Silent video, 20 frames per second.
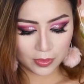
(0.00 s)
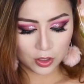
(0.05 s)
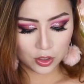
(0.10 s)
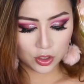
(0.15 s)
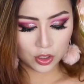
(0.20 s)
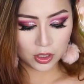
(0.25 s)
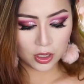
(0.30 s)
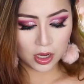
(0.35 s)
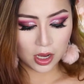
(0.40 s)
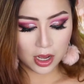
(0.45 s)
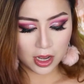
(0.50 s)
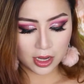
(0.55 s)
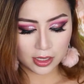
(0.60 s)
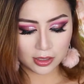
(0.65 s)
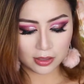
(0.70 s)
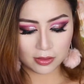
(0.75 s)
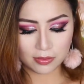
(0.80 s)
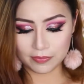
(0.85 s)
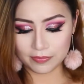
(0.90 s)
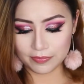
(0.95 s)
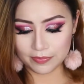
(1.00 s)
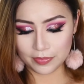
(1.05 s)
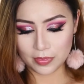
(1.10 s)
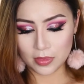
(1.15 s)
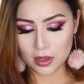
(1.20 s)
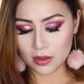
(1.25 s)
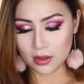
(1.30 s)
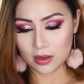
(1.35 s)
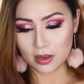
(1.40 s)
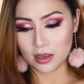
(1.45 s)
You guys,
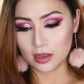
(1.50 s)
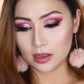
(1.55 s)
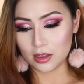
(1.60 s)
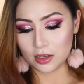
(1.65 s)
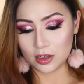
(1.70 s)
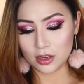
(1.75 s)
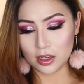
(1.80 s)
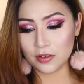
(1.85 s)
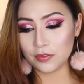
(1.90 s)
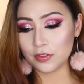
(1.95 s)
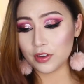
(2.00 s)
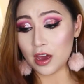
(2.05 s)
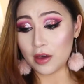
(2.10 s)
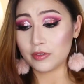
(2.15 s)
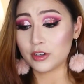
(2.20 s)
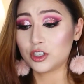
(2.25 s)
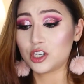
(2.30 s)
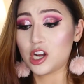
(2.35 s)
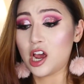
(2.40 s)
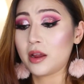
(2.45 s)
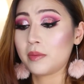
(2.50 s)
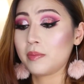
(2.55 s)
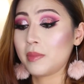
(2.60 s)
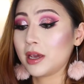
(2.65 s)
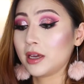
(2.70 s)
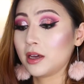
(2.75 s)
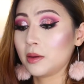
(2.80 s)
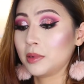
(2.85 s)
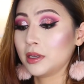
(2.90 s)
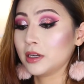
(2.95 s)
if you haven't tried
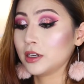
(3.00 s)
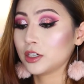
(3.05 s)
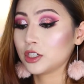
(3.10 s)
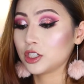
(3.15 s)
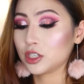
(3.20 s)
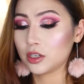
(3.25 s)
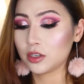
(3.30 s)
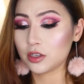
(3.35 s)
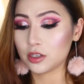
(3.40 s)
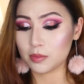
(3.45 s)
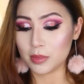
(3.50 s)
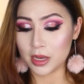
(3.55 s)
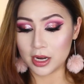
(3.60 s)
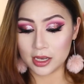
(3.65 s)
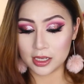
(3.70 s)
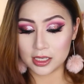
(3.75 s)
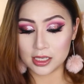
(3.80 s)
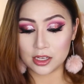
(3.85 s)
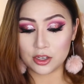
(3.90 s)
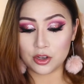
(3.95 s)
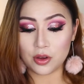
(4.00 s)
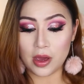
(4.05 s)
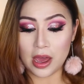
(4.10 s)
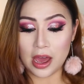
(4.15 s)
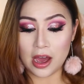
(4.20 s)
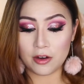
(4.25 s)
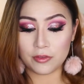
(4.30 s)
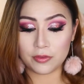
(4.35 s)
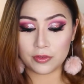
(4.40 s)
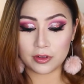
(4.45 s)
Makeup Addiction Cosmetics and you're
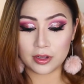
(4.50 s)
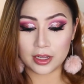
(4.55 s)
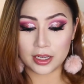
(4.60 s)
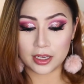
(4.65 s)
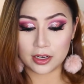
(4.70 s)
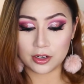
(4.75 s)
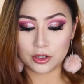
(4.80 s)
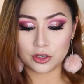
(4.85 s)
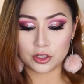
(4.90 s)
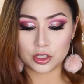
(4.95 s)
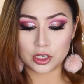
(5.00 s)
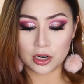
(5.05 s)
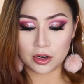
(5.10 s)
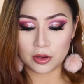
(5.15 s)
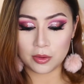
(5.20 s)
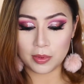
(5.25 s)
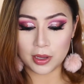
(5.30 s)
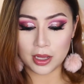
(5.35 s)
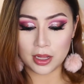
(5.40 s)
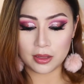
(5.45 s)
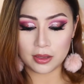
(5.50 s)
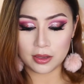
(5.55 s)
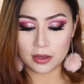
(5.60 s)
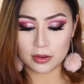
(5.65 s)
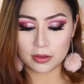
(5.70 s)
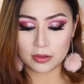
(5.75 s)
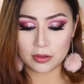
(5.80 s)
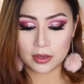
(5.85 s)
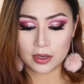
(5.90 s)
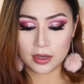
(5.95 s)
out for like a new shadow palette,
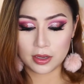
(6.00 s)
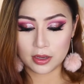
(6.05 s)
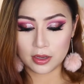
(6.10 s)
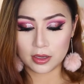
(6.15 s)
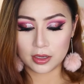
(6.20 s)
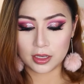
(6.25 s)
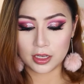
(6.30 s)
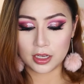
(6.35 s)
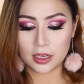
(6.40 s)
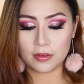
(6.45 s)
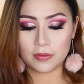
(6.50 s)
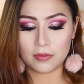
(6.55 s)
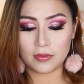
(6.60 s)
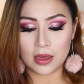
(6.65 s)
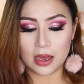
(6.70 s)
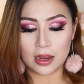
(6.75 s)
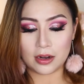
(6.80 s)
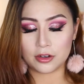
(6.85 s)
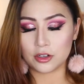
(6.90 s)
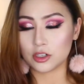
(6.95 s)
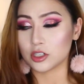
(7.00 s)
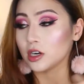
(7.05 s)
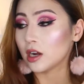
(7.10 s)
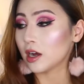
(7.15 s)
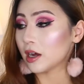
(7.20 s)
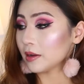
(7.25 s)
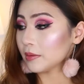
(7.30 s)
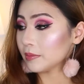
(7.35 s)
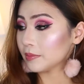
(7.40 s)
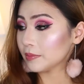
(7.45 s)
give that a try.